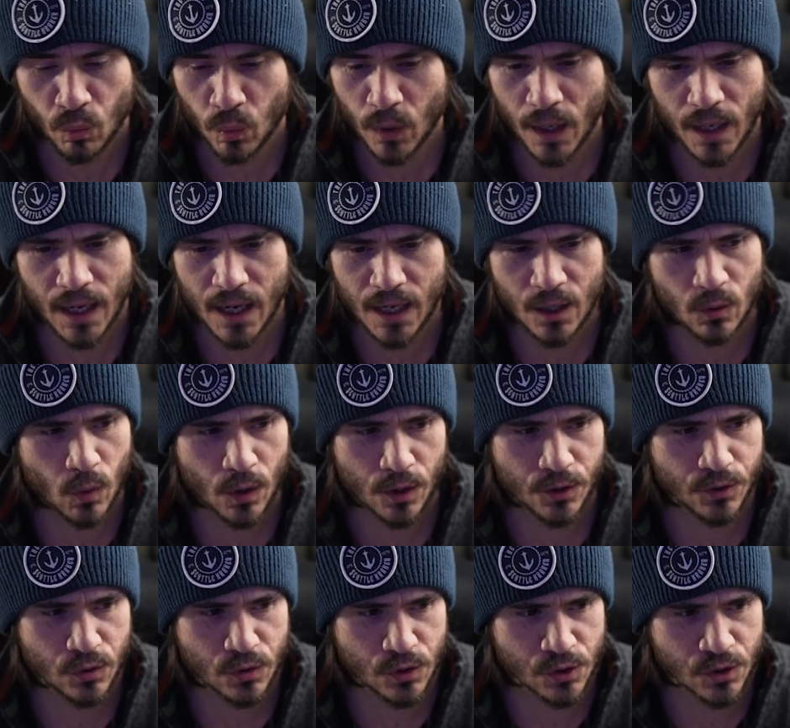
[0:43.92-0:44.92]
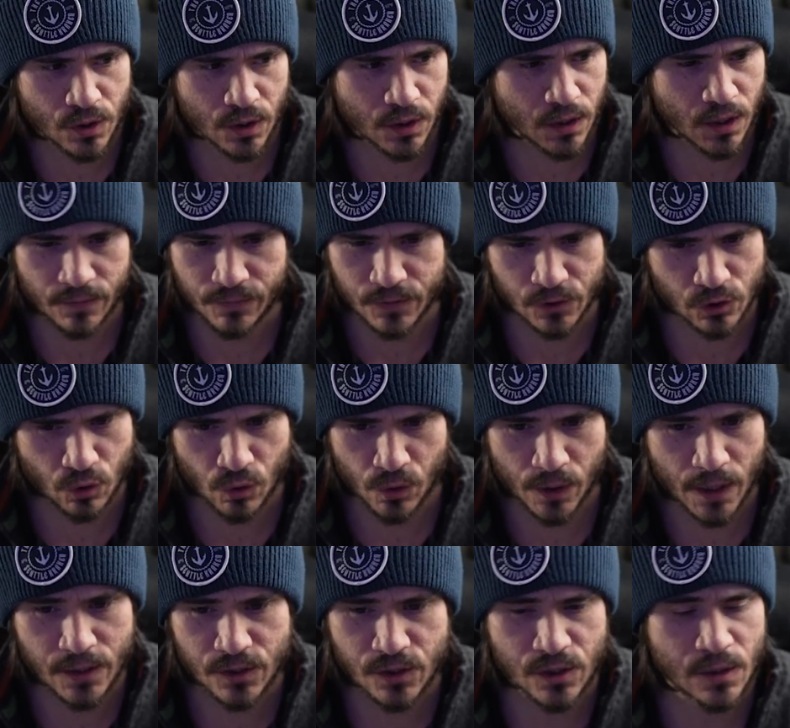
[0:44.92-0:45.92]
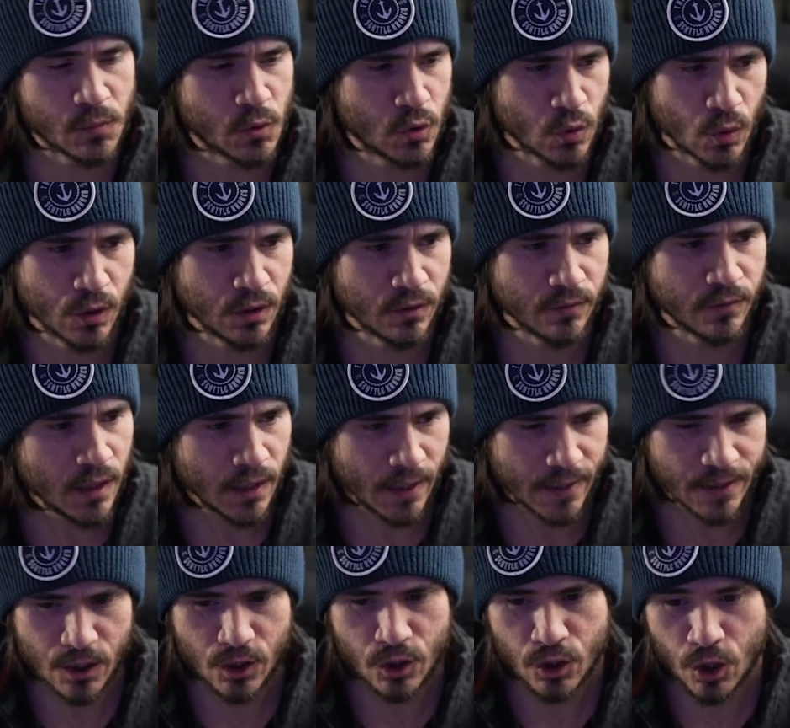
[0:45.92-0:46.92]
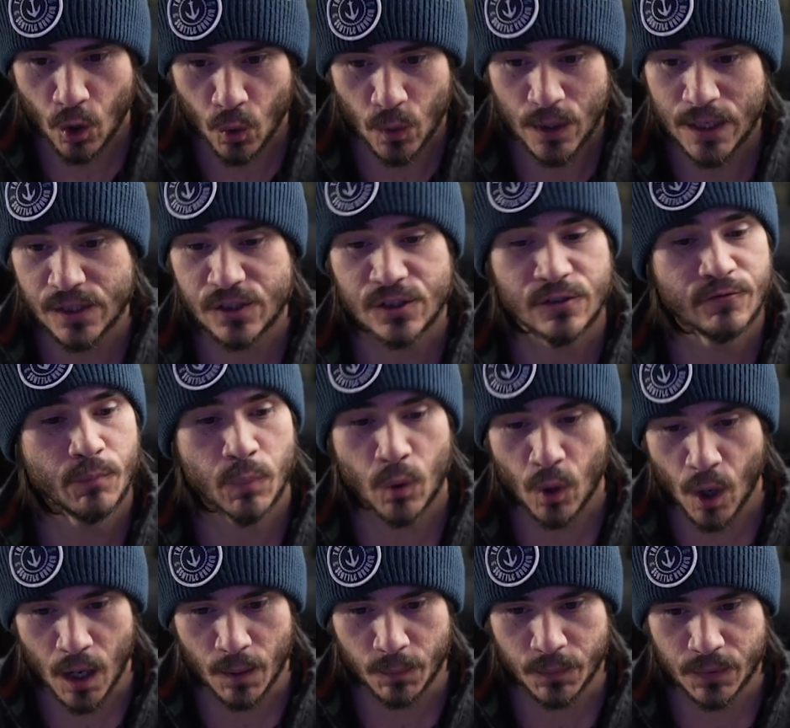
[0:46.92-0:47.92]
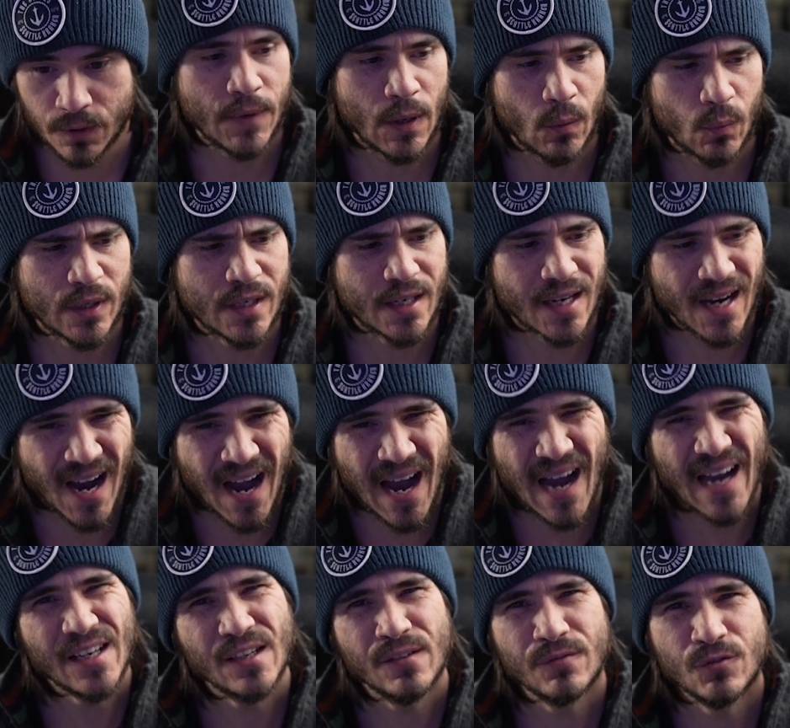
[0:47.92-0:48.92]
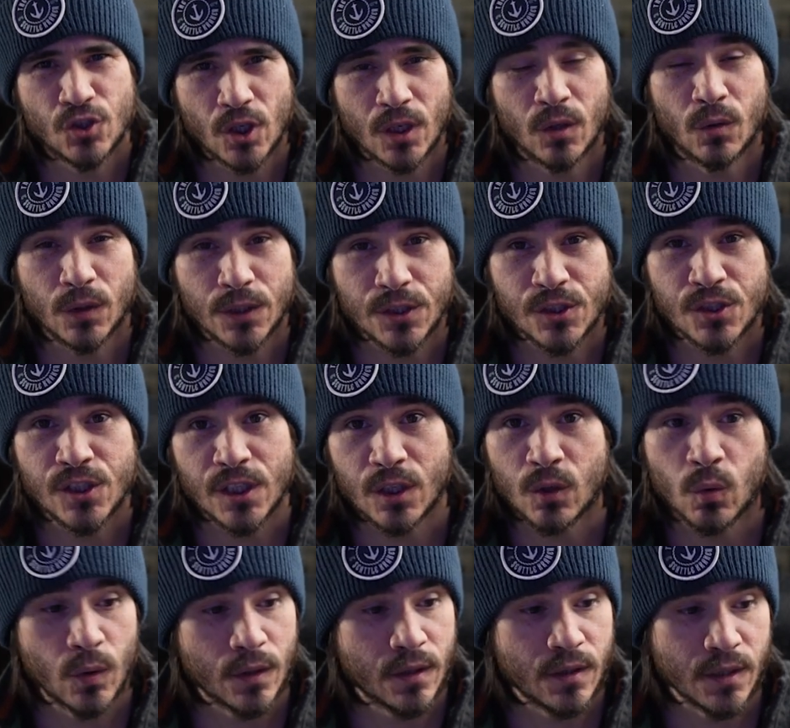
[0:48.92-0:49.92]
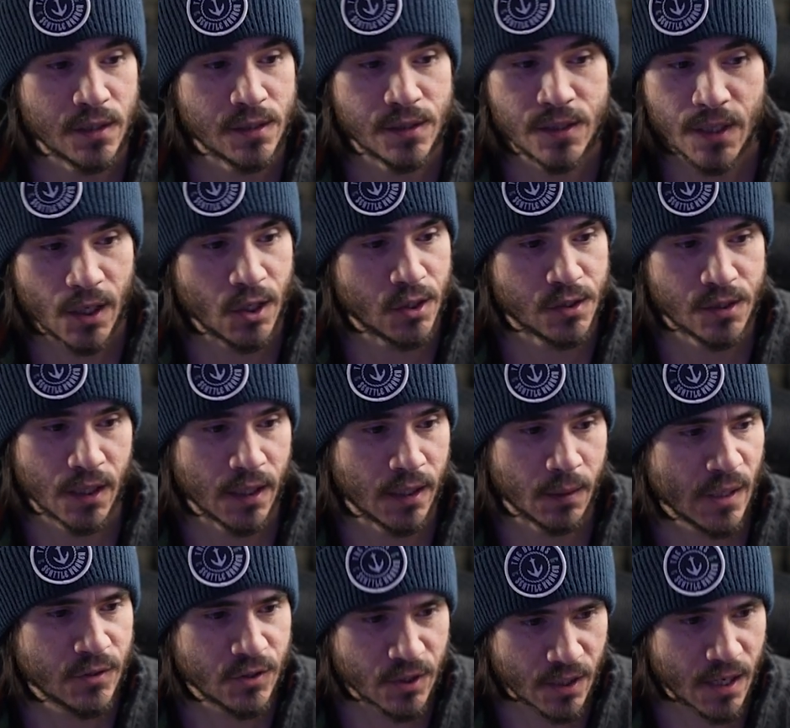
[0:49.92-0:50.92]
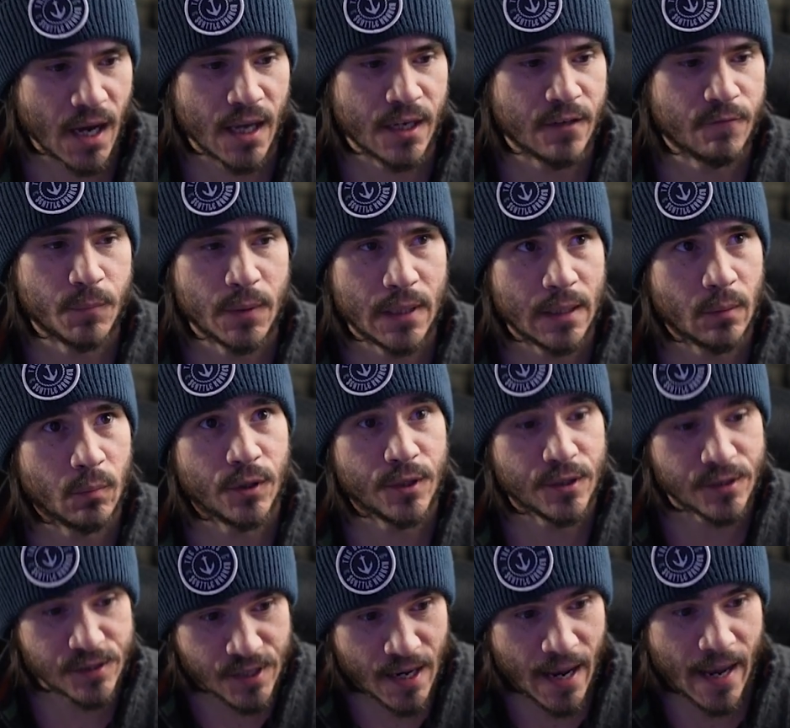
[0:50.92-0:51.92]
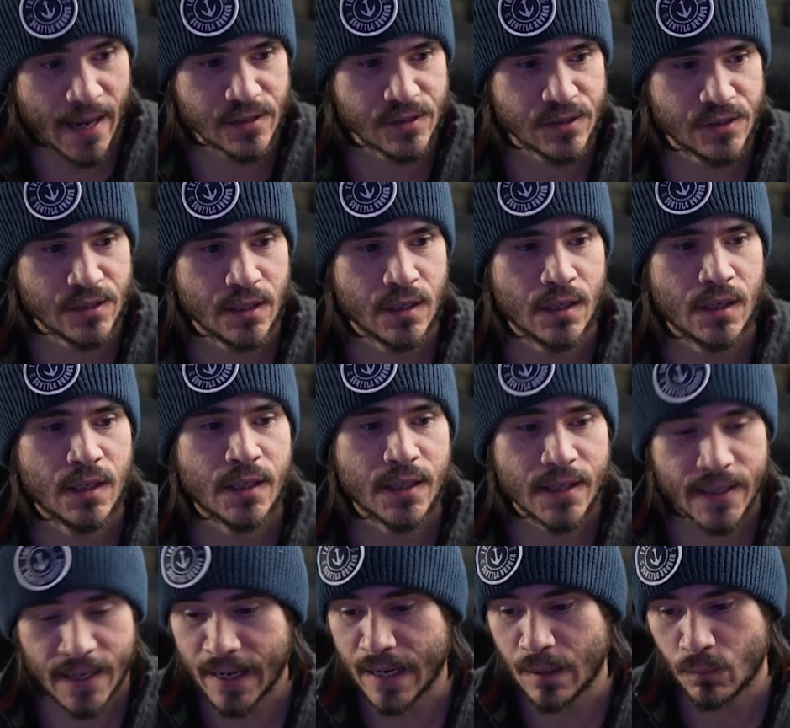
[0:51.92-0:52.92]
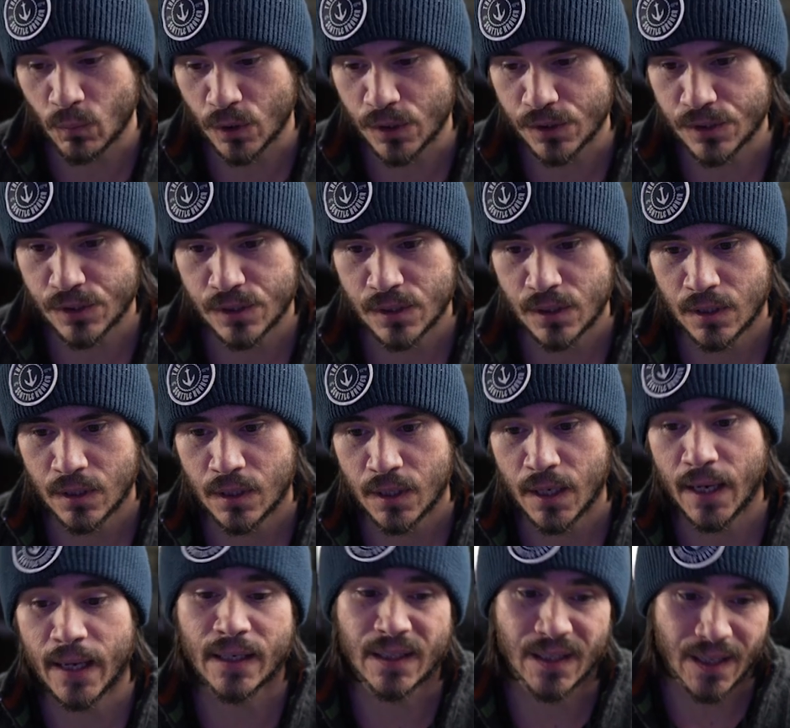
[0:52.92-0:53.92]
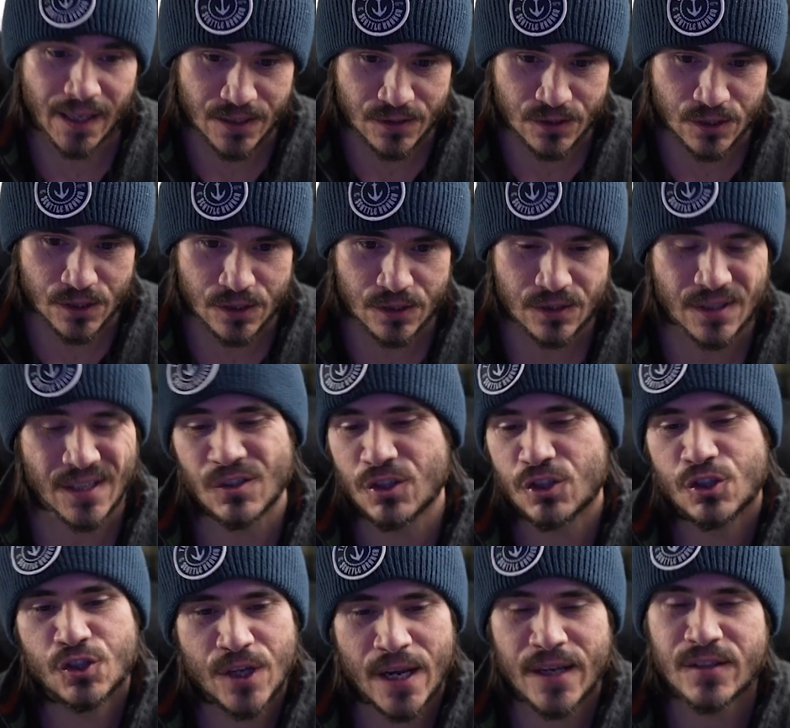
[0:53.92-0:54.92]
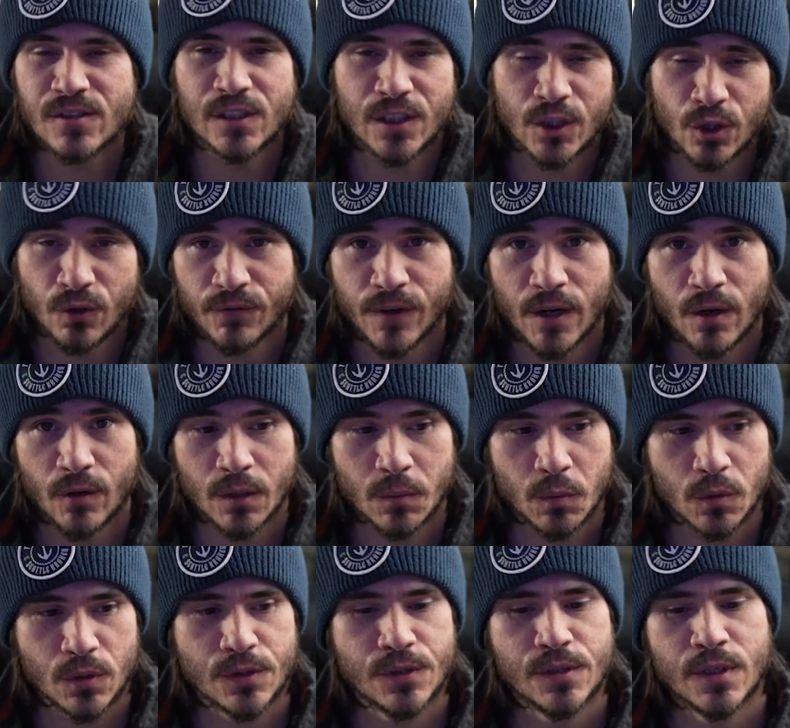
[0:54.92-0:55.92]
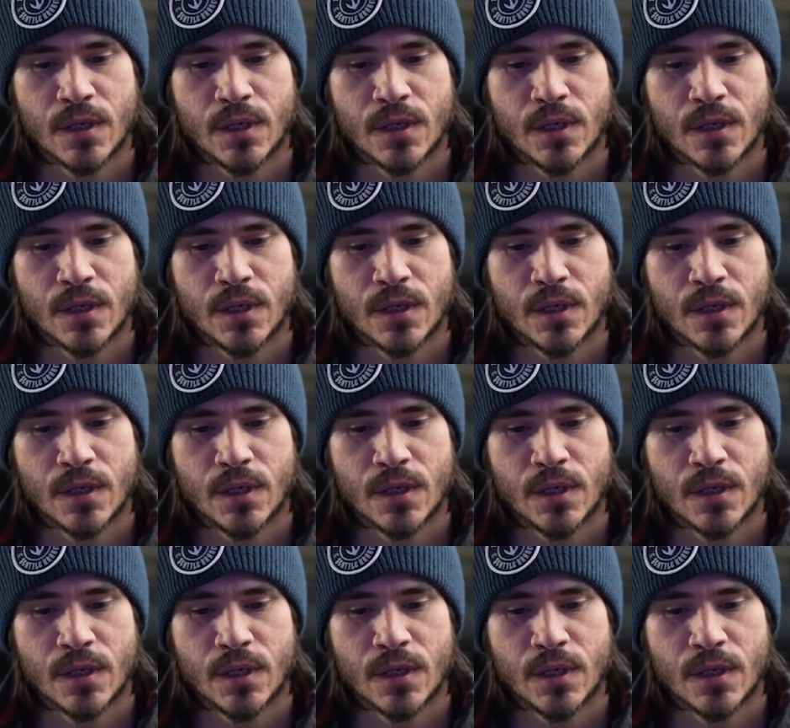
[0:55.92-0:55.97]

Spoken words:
what I kind of want to do to start off is create some sort of like cohesive prompt that we can kind of generally stick with the entire time to kind of be able to test cameras and lenses and just test little variables.